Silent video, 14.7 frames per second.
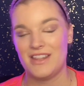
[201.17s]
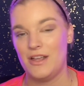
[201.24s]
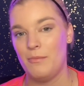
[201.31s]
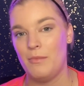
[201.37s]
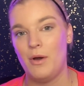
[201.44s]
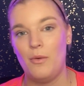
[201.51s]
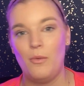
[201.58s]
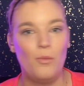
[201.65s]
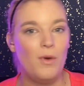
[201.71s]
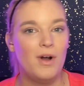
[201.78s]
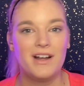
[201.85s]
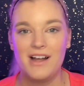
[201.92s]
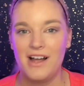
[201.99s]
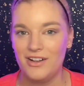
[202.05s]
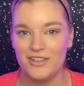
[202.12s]
them
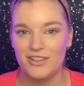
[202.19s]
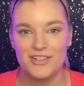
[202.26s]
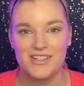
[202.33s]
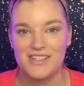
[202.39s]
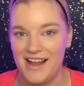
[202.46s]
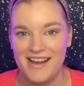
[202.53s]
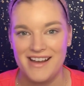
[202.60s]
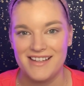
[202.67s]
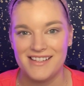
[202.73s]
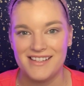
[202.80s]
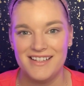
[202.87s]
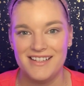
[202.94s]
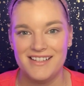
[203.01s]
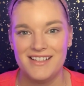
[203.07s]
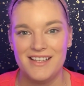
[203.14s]
what color science
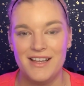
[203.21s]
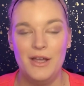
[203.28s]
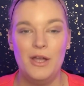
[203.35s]
is.